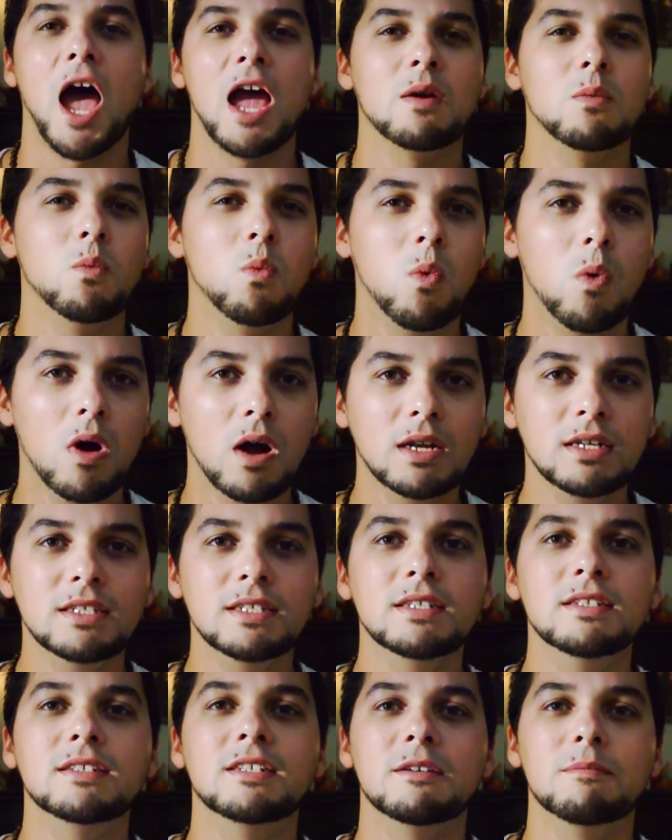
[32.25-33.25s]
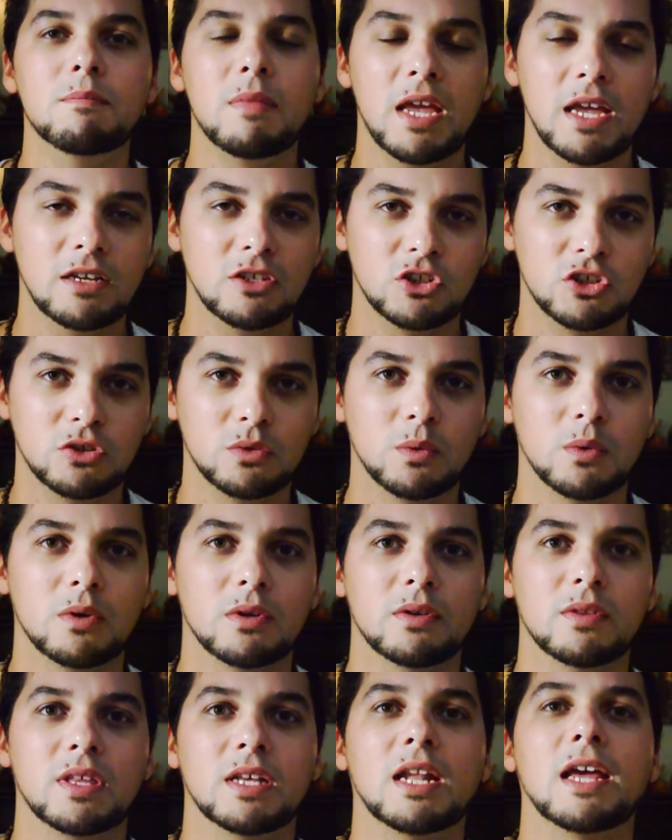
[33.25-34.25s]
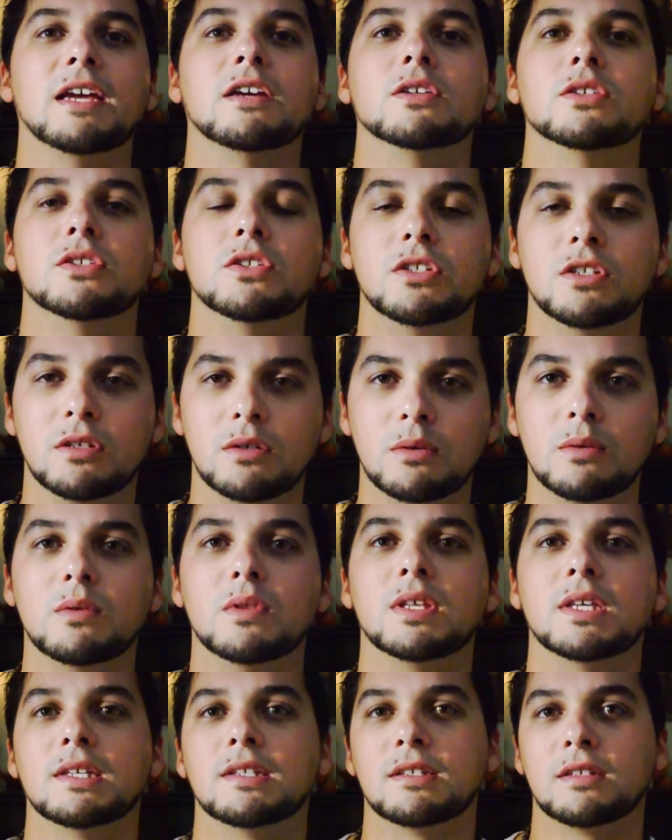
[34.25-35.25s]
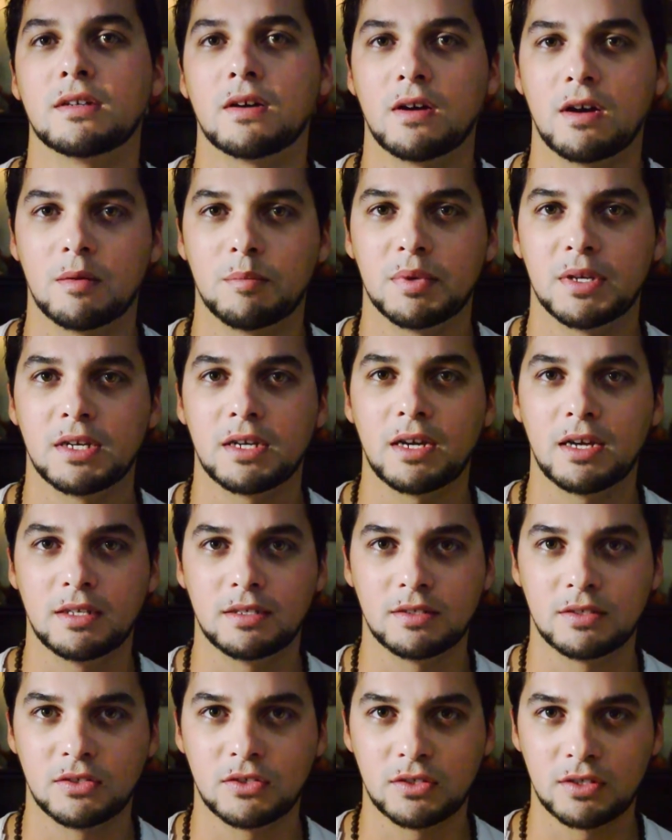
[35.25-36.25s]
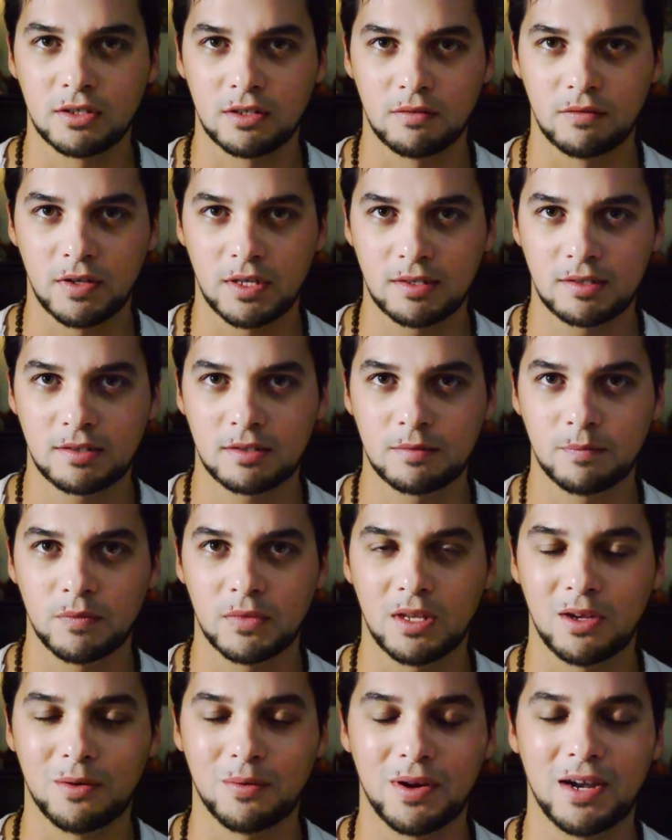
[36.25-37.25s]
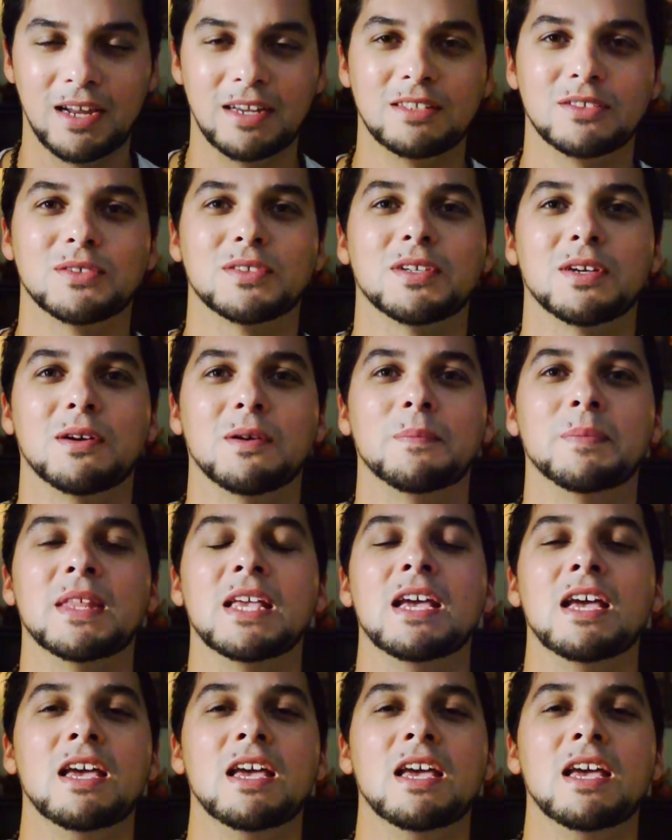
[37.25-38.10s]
I wanted to make sure that I could do this topic a service, alright? So